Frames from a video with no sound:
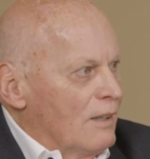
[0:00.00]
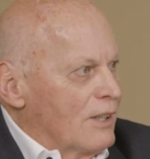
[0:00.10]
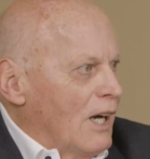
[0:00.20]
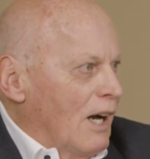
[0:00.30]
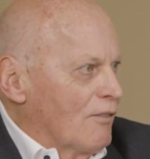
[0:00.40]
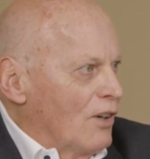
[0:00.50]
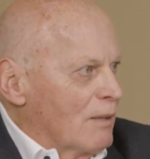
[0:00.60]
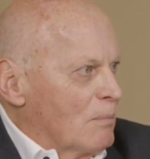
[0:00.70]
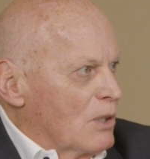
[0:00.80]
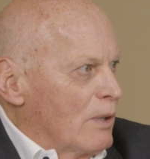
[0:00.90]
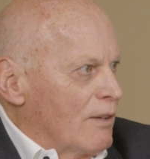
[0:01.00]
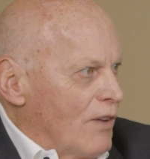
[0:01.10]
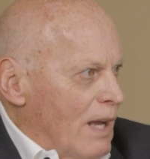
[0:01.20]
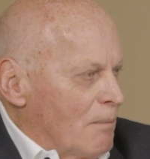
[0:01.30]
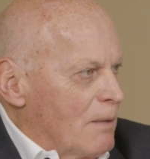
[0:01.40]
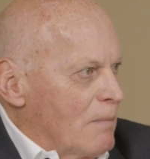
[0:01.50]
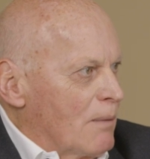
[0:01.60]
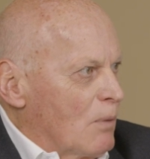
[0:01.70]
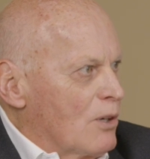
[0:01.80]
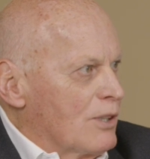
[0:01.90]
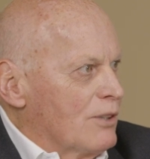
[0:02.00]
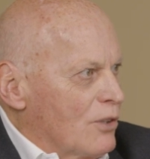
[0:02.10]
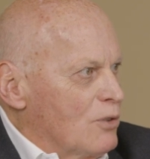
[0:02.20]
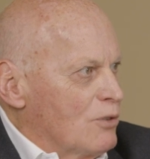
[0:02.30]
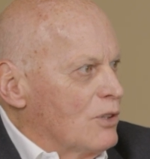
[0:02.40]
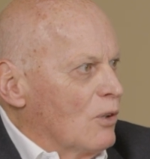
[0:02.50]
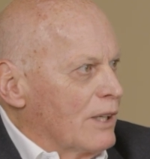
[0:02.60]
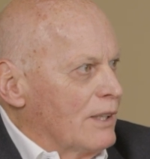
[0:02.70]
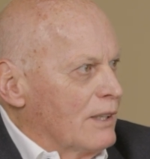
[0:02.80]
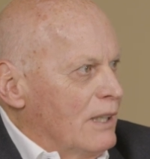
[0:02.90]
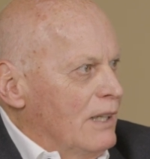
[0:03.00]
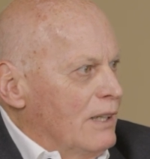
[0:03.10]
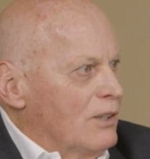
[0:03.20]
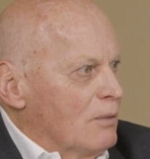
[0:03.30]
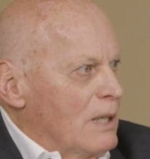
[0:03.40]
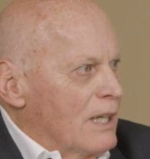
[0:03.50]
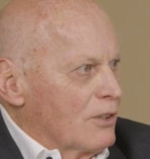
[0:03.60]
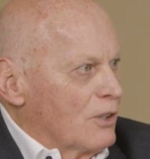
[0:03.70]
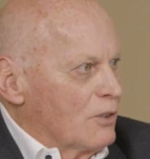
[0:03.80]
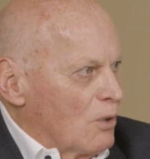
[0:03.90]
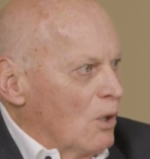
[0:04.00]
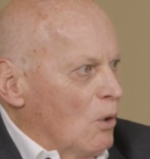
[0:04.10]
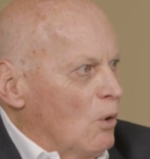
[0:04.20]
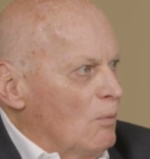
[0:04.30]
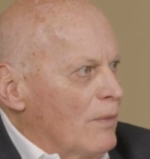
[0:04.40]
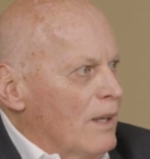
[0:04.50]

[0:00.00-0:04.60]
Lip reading: conflict between family members as who's going to be in control.